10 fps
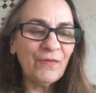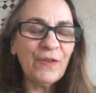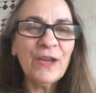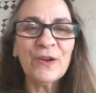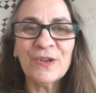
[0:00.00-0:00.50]

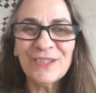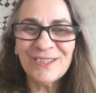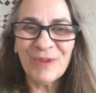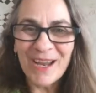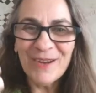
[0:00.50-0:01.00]

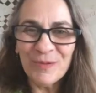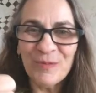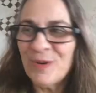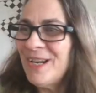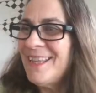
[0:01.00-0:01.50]
fingers, right?
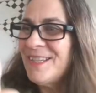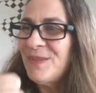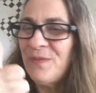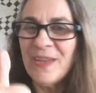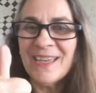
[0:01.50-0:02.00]
We're in
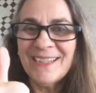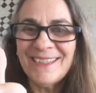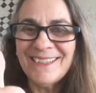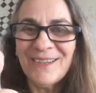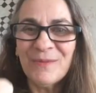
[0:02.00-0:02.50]
this
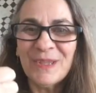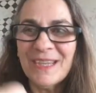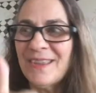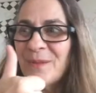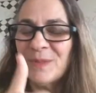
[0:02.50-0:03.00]
fist with
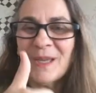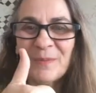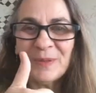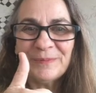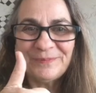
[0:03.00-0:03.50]
the thumbs
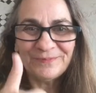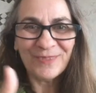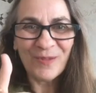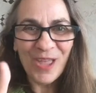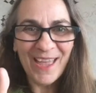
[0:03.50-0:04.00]
up,
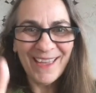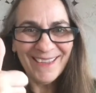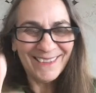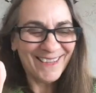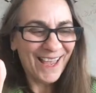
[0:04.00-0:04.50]
okay?
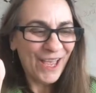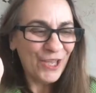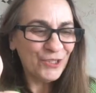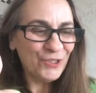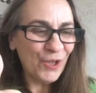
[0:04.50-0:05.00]

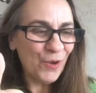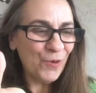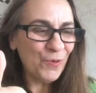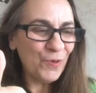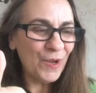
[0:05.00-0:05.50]

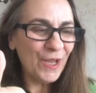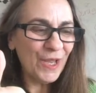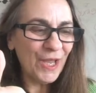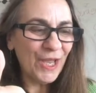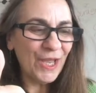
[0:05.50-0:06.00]
So
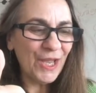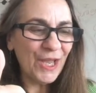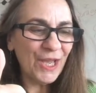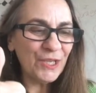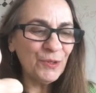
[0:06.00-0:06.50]

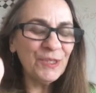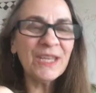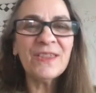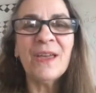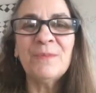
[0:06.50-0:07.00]
using
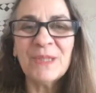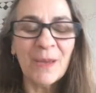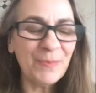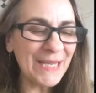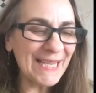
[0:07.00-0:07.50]
a thumbs
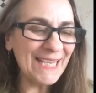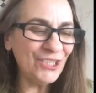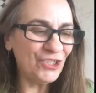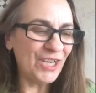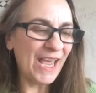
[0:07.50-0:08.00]
up
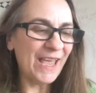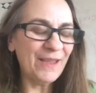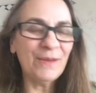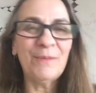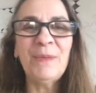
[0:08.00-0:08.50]
each
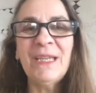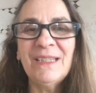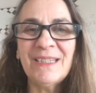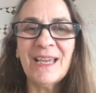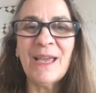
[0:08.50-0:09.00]
day
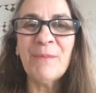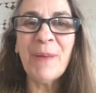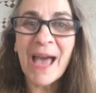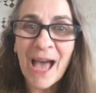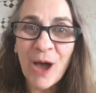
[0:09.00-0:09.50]
means
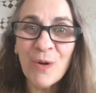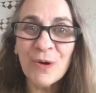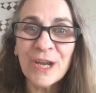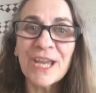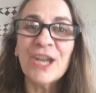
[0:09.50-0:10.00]

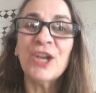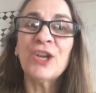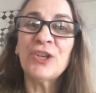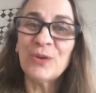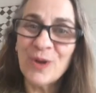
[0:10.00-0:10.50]
empowering
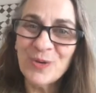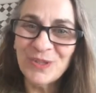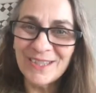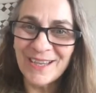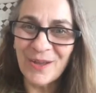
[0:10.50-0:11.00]
your
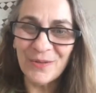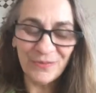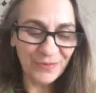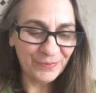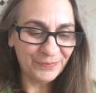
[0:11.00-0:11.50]
own self,
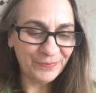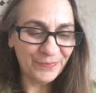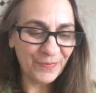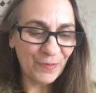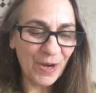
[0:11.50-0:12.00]

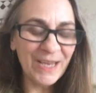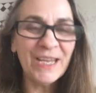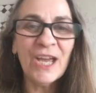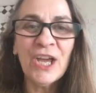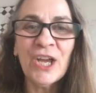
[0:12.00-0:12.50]
right?
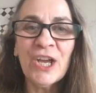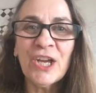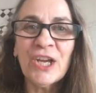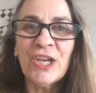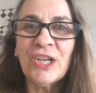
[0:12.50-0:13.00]

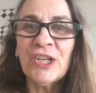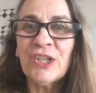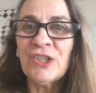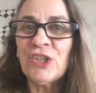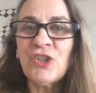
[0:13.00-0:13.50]

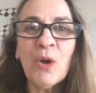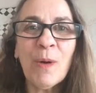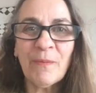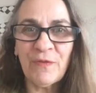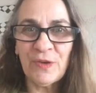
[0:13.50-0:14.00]
To show
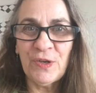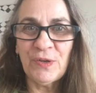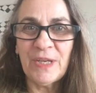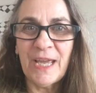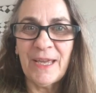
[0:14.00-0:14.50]
up for your
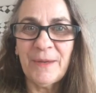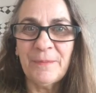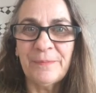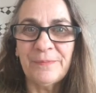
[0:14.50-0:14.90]
day,